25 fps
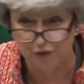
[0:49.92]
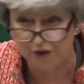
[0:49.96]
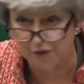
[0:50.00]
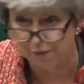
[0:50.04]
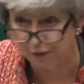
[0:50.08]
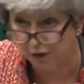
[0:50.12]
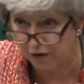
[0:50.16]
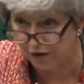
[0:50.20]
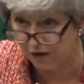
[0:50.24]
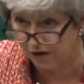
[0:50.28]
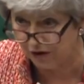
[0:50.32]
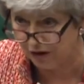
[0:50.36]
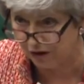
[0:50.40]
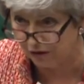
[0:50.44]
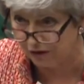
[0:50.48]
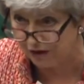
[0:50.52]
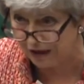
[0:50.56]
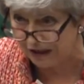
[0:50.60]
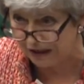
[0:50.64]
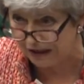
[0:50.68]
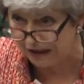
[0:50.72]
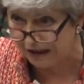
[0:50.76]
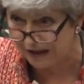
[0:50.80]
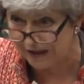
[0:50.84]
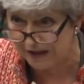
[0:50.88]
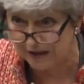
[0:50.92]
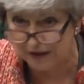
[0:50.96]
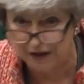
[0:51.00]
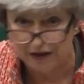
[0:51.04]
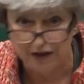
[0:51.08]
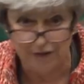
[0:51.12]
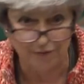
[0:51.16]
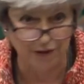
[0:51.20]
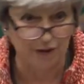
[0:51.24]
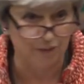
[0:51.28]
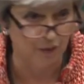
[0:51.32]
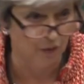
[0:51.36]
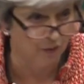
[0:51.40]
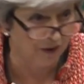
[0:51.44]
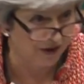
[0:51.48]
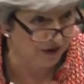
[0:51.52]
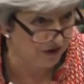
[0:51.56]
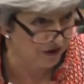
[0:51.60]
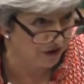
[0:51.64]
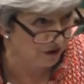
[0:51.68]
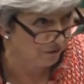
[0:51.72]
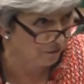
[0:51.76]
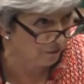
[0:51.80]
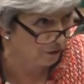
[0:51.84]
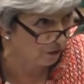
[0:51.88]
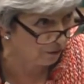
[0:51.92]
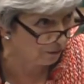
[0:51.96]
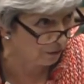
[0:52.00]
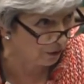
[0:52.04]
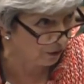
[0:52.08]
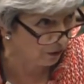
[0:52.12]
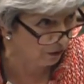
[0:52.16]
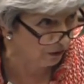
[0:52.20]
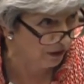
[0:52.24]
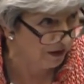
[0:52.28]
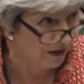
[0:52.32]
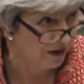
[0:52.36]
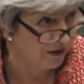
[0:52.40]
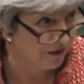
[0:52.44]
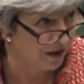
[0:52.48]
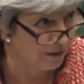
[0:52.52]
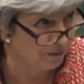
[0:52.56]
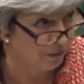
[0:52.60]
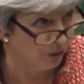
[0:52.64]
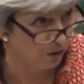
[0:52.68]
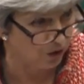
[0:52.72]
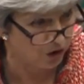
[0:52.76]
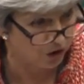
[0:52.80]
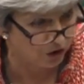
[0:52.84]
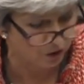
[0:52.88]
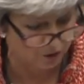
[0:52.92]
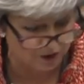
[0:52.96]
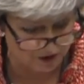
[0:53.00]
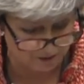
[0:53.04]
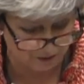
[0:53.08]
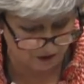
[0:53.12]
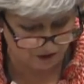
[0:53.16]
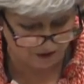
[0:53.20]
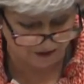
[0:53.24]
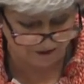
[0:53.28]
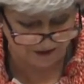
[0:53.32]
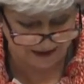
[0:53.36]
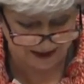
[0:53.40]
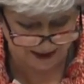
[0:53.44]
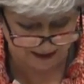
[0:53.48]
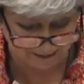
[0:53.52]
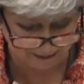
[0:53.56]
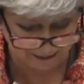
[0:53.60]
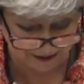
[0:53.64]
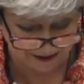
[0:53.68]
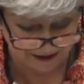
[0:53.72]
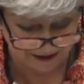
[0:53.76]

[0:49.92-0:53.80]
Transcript: was put on the green list, people went to the football, then Portugal was put on the amber